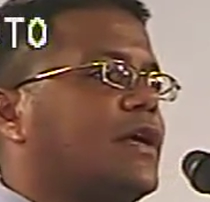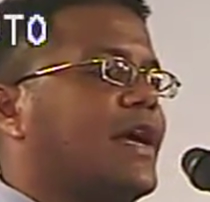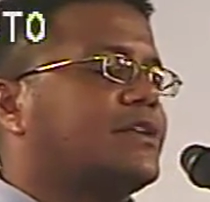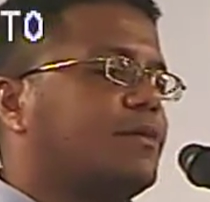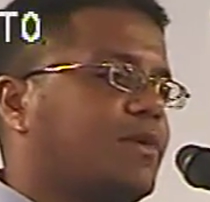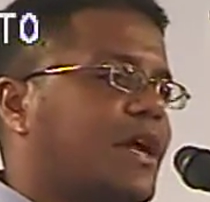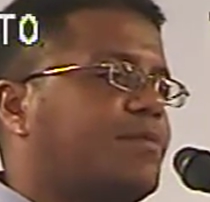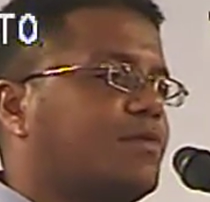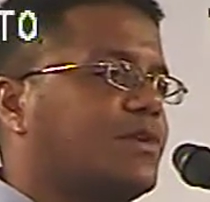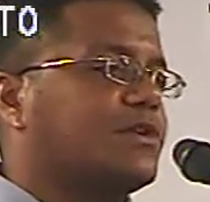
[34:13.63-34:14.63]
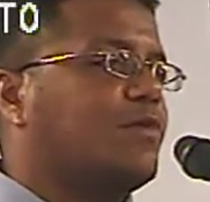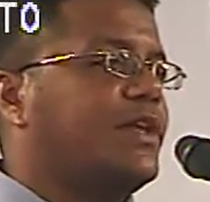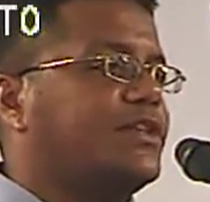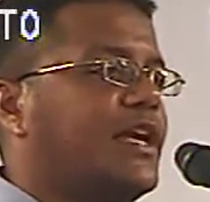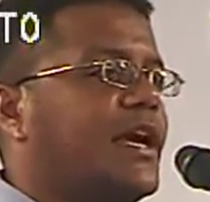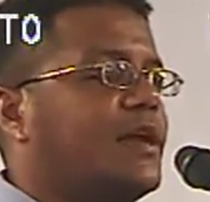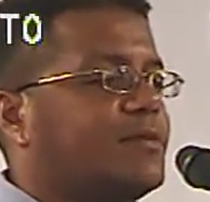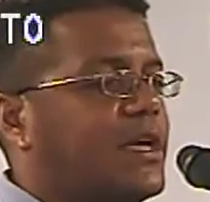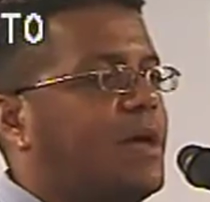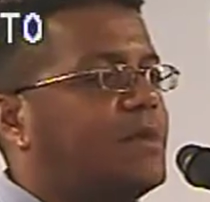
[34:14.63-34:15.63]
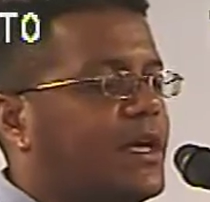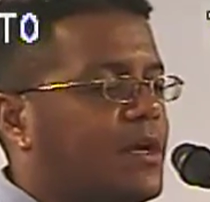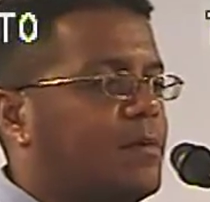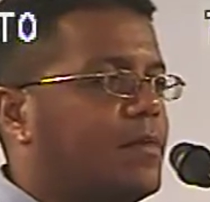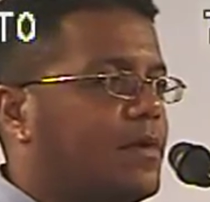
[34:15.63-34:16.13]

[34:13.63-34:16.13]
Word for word: actually what happened was Quincy Adams came to him